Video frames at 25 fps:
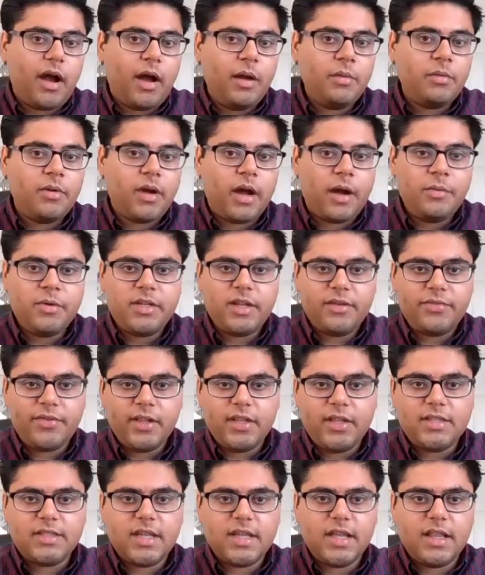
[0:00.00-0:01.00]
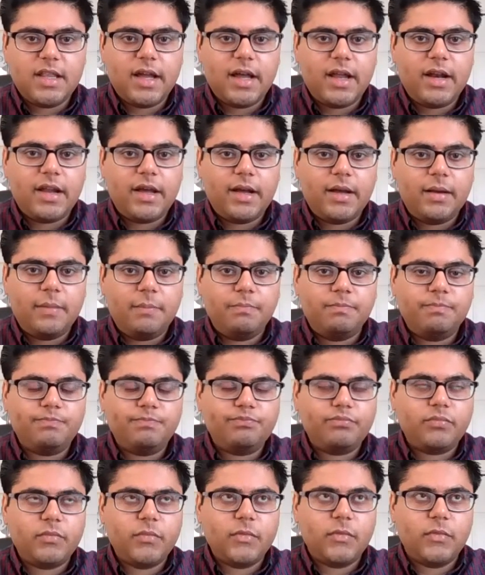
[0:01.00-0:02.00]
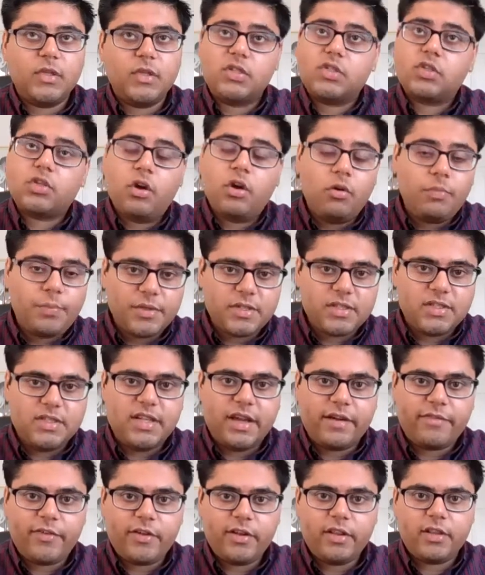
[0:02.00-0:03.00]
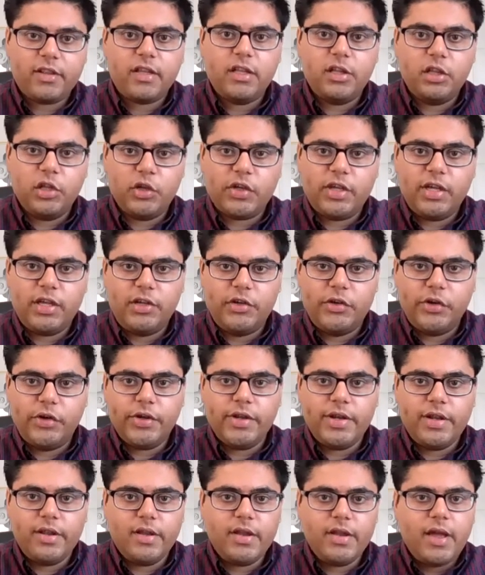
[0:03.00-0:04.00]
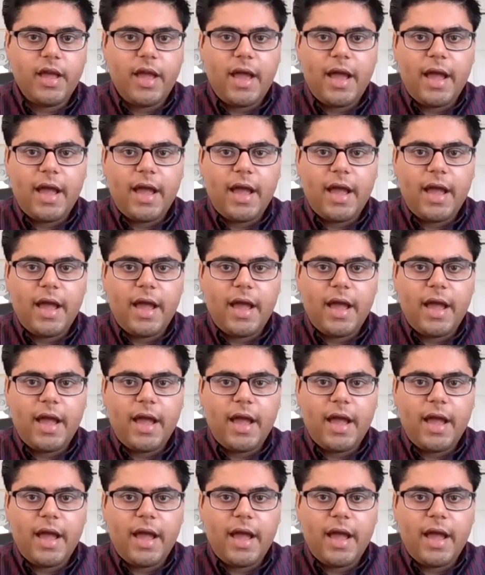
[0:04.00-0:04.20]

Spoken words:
I would definitely say that the scope is definitely looking good,